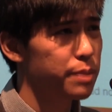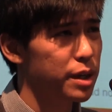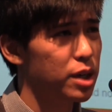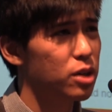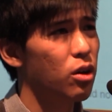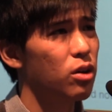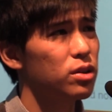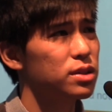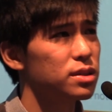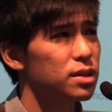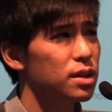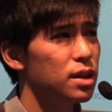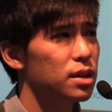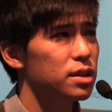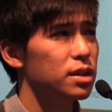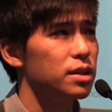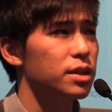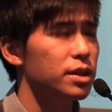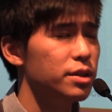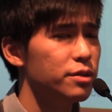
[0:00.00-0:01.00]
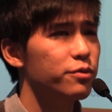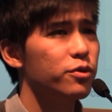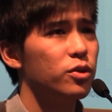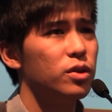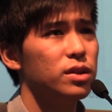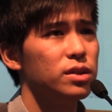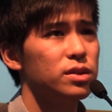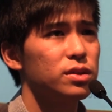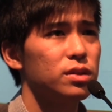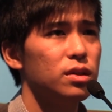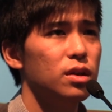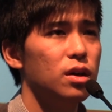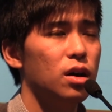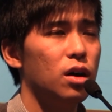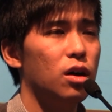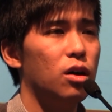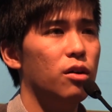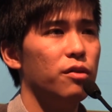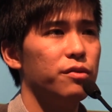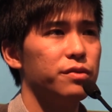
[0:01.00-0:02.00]
because the influence
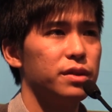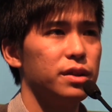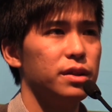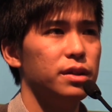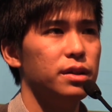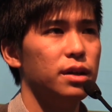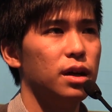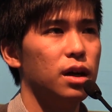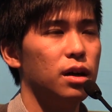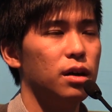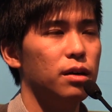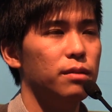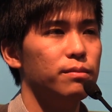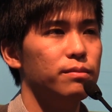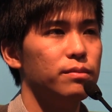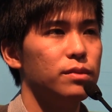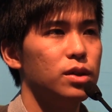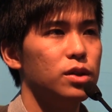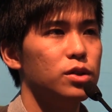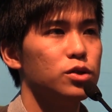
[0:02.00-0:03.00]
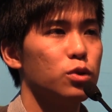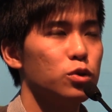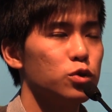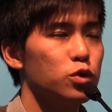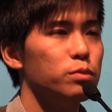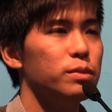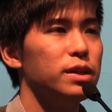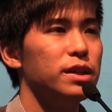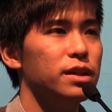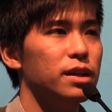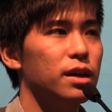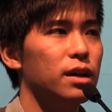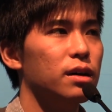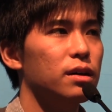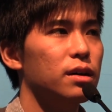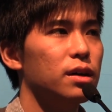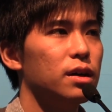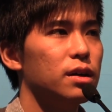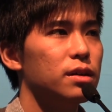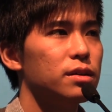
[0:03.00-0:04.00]
of the um, social media.
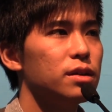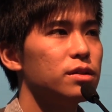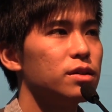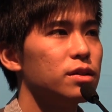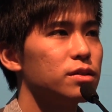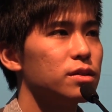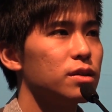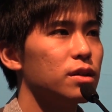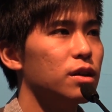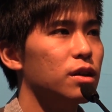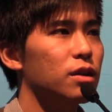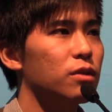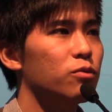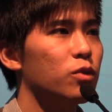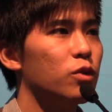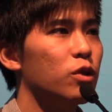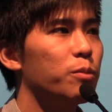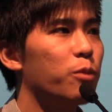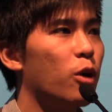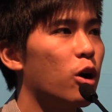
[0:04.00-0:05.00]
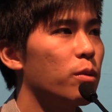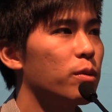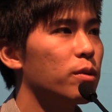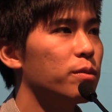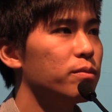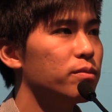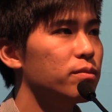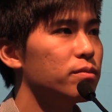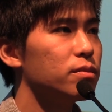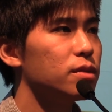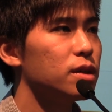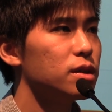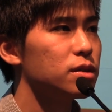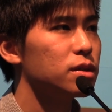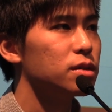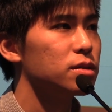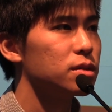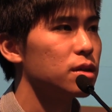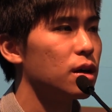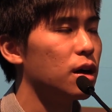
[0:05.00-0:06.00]
This is a very problem.
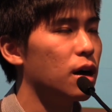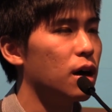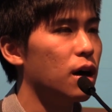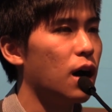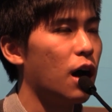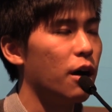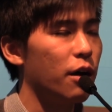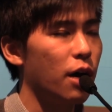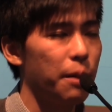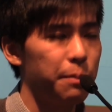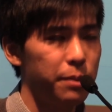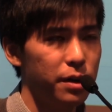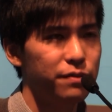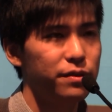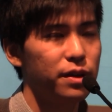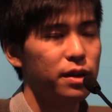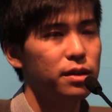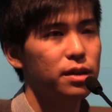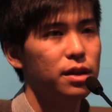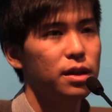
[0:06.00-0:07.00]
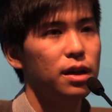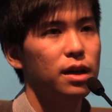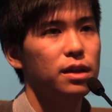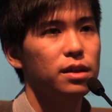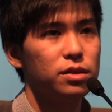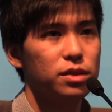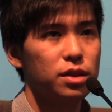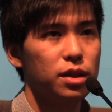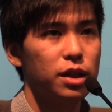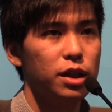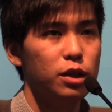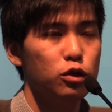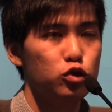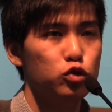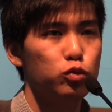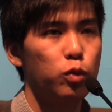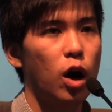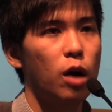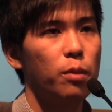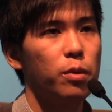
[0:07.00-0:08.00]
This is uh, I, I believe that it is a
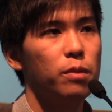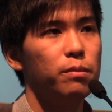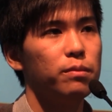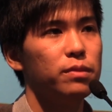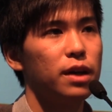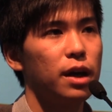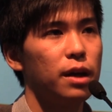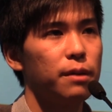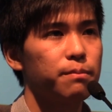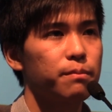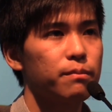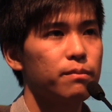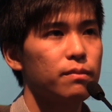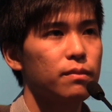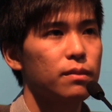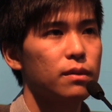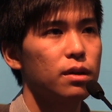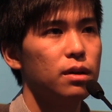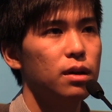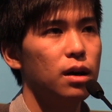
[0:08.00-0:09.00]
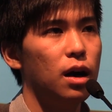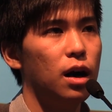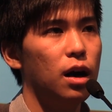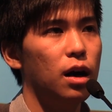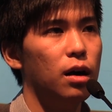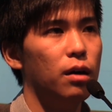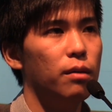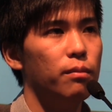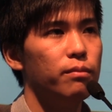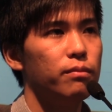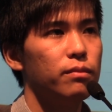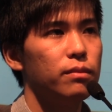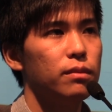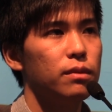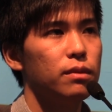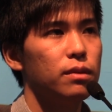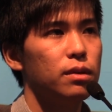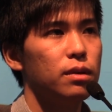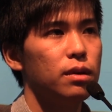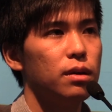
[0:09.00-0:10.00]
huge problem that um,
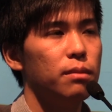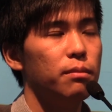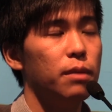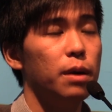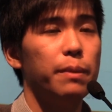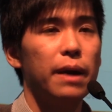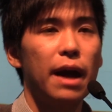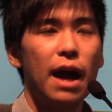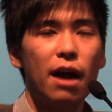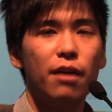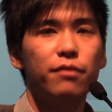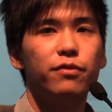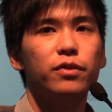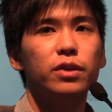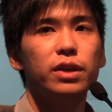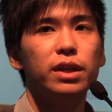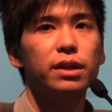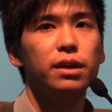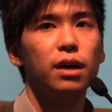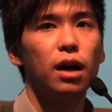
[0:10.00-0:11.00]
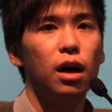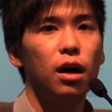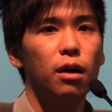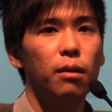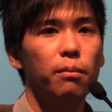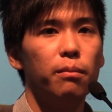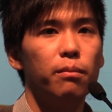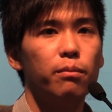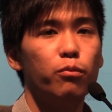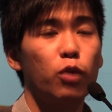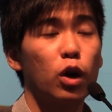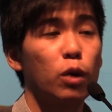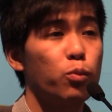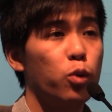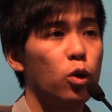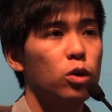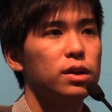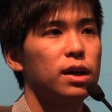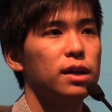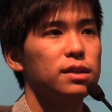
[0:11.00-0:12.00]
maybe every um, break
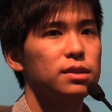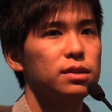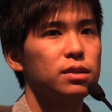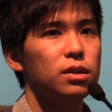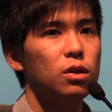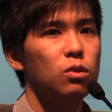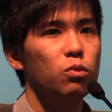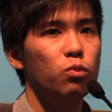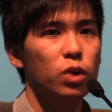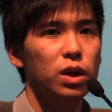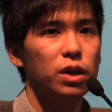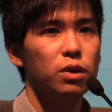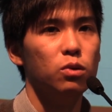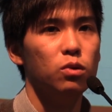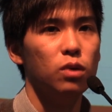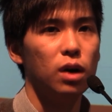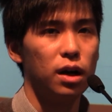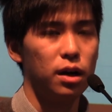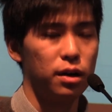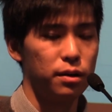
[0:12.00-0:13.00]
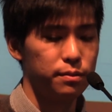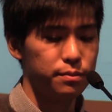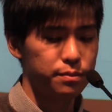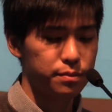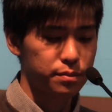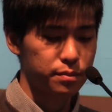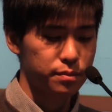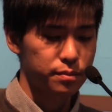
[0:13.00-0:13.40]
protest will, um,